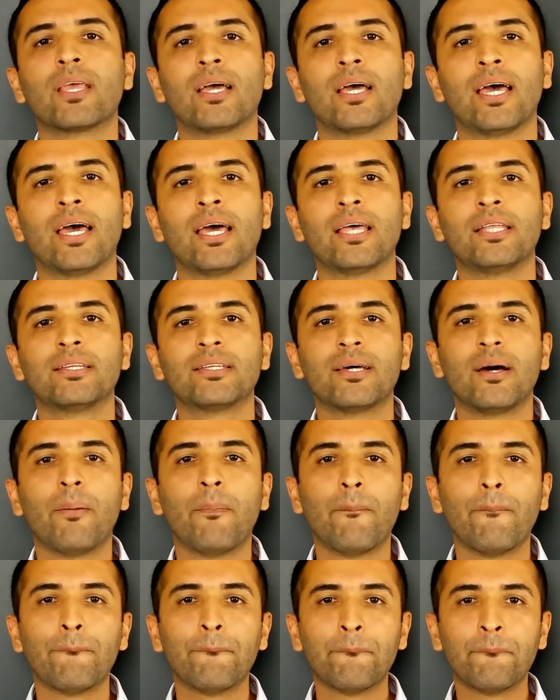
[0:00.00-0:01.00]
And
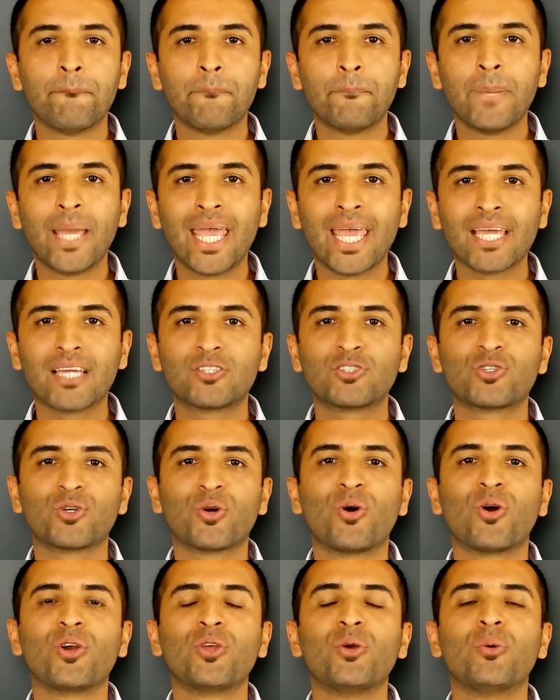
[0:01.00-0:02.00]
make
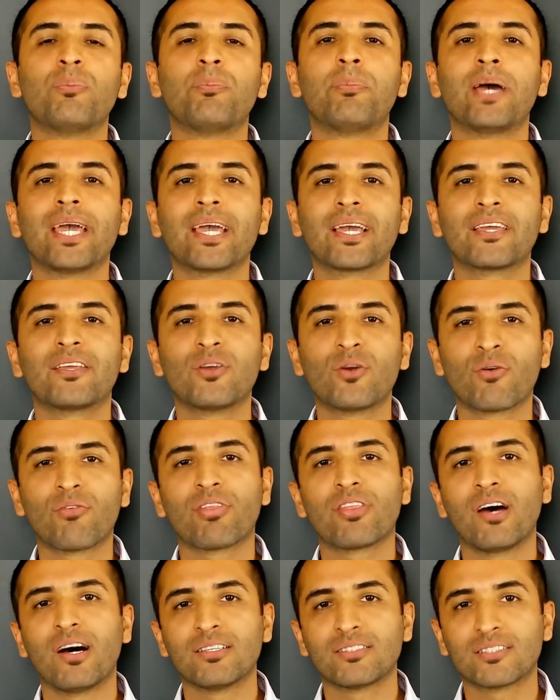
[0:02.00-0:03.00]
sure you pick your
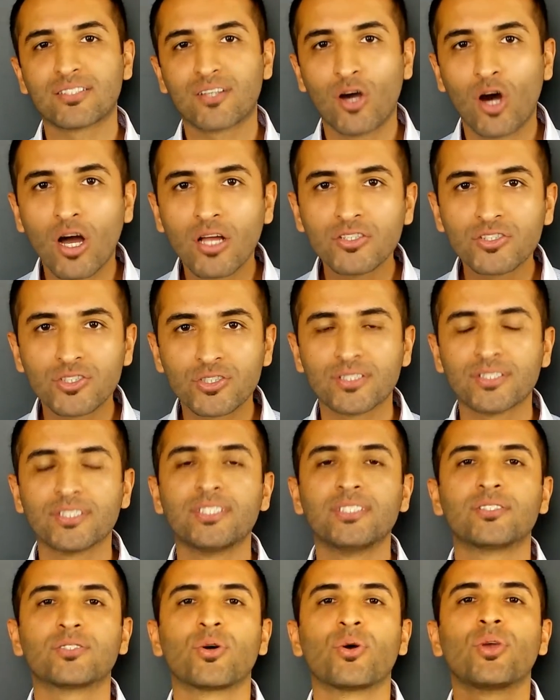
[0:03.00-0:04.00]
thoughts
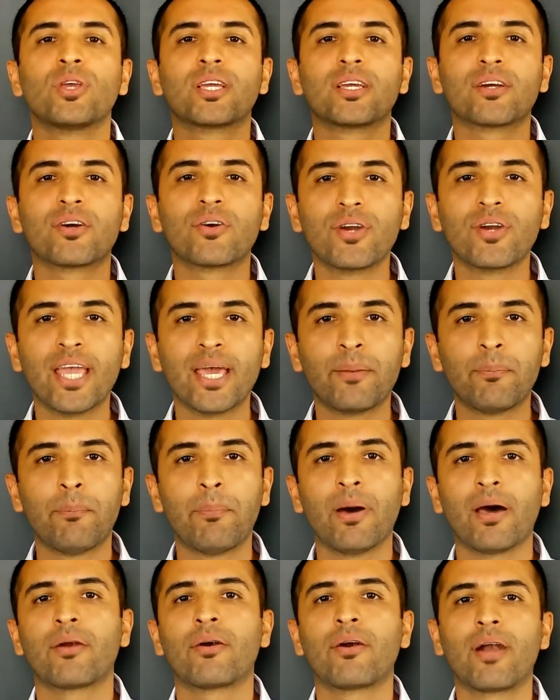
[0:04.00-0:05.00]
consciously so you can
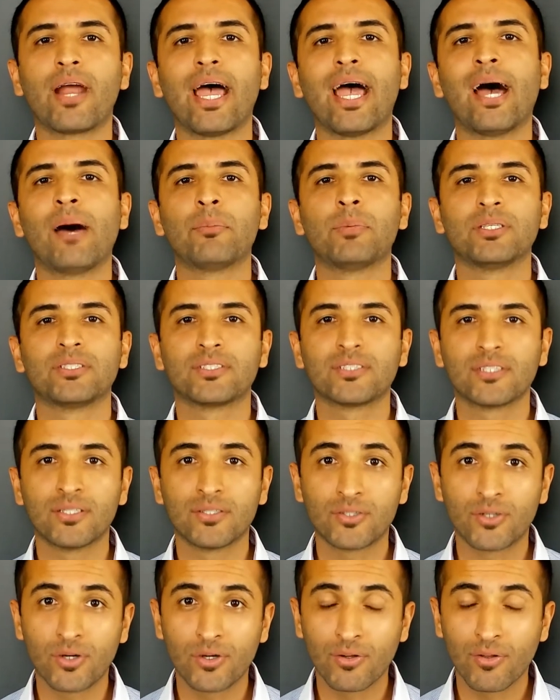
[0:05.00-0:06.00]
create better habits,
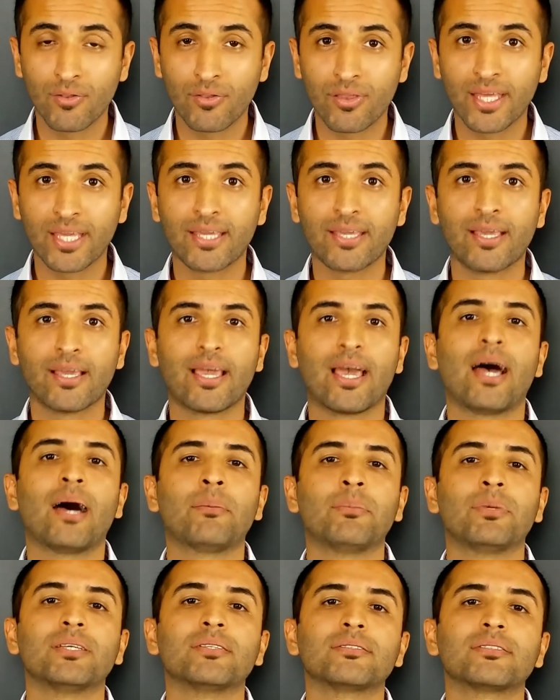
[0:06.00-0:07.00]
internal thinking
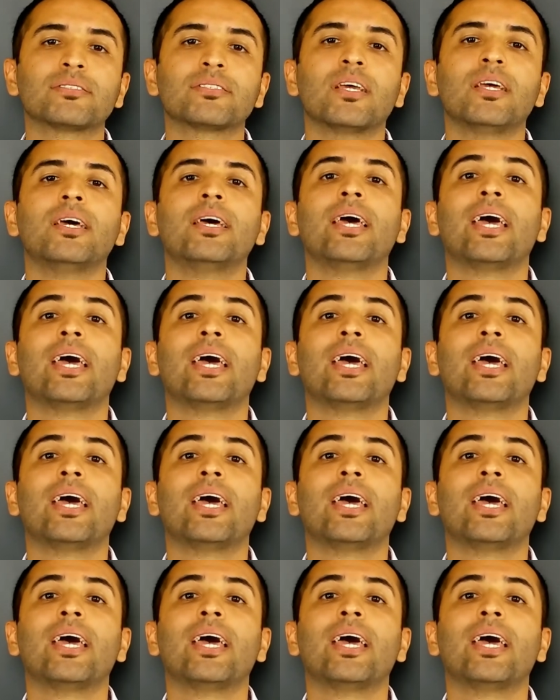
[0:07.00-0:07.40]
habits.